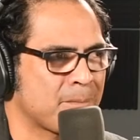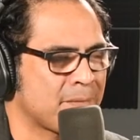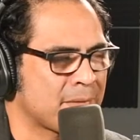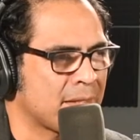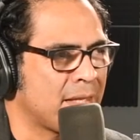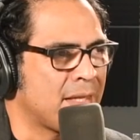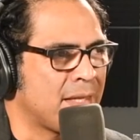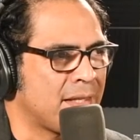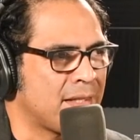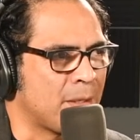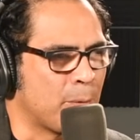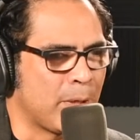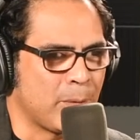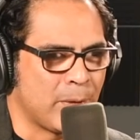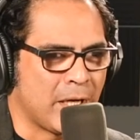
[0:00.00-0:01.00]
That's the one. That we,
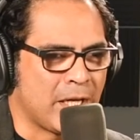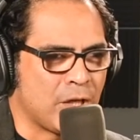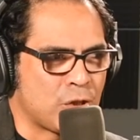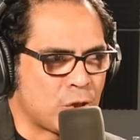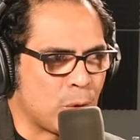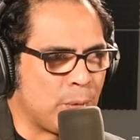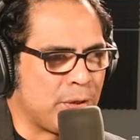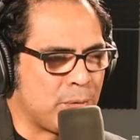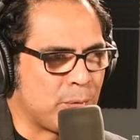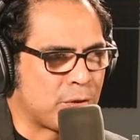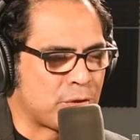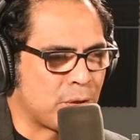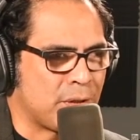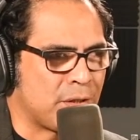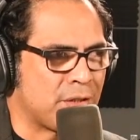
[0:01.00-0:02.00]
we're, we're going to show in, we're
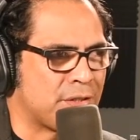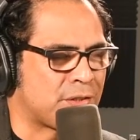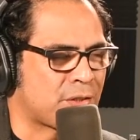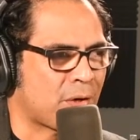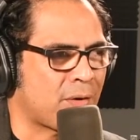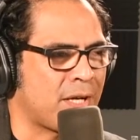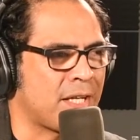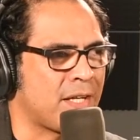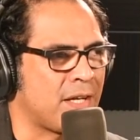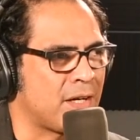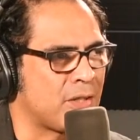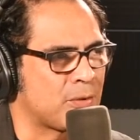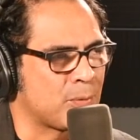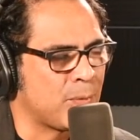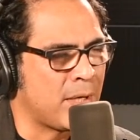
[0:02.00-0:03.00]
showing on the screen yes. here
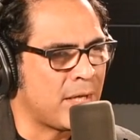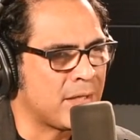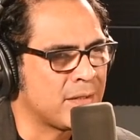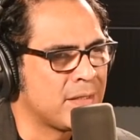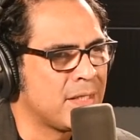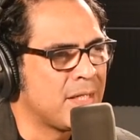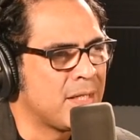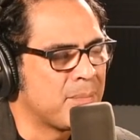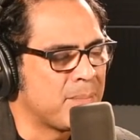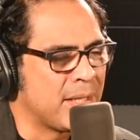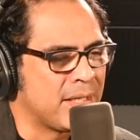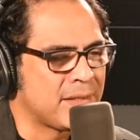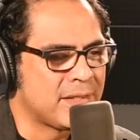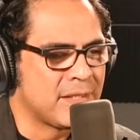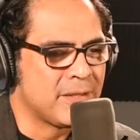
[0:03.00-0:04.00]
as well.
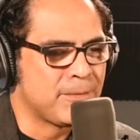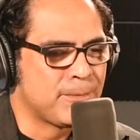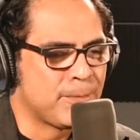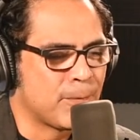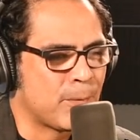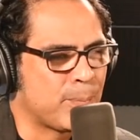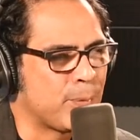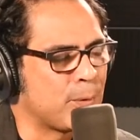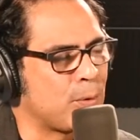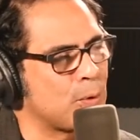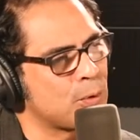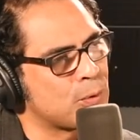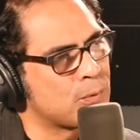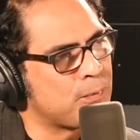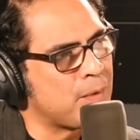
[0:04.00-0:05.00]
But uh, four point oh
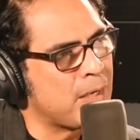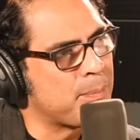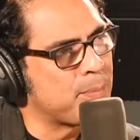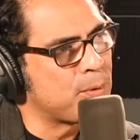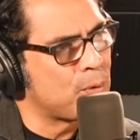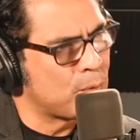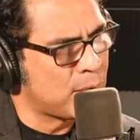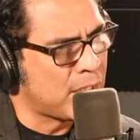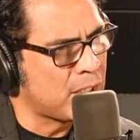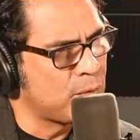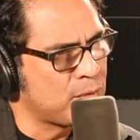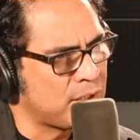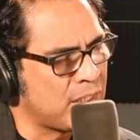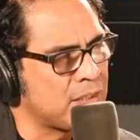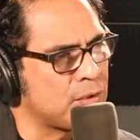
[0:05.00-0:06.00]
to five point oh. Can you
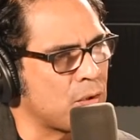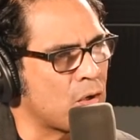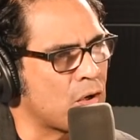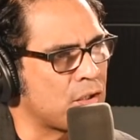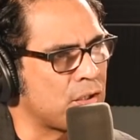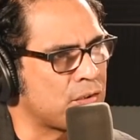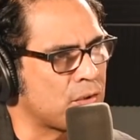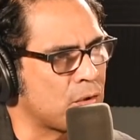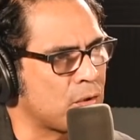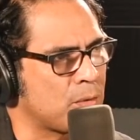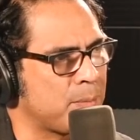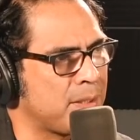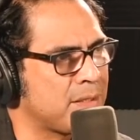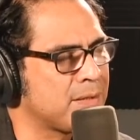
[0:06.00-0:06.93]
tell the audience a little bit?